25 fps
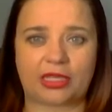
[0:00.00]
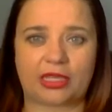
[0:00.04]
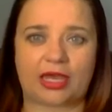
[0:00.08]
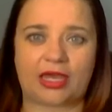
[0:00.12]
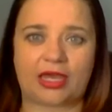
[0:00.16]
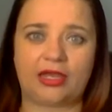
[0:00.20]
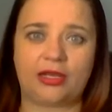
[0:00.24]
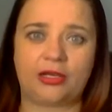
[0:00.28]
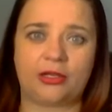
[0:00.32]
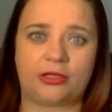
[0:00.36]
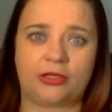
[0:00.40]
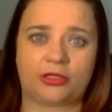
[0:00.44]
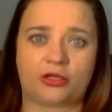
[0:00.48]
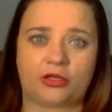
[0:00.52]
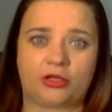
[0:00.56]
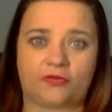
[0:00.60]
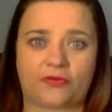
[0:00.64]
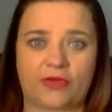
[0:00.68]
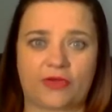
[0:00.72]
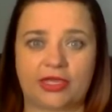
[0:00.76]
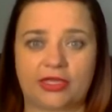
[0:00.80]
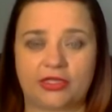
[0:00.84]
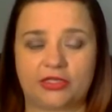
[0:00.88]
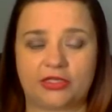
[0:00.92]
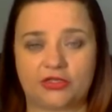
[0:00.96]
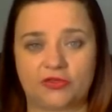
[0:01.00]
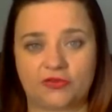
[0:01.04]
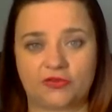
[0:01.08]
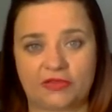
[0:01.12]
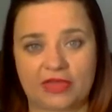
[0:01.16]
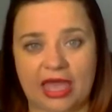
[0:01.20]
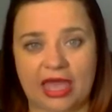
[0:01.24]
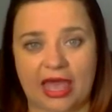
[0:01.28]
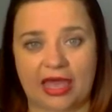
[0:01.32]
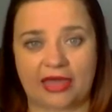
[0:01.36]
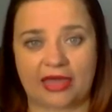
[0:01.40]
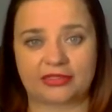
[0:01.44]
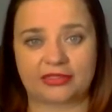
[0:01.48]
I don't even know if I can do
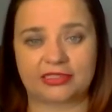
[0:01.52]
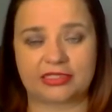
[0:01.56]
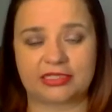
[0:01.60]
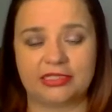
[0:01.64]
that.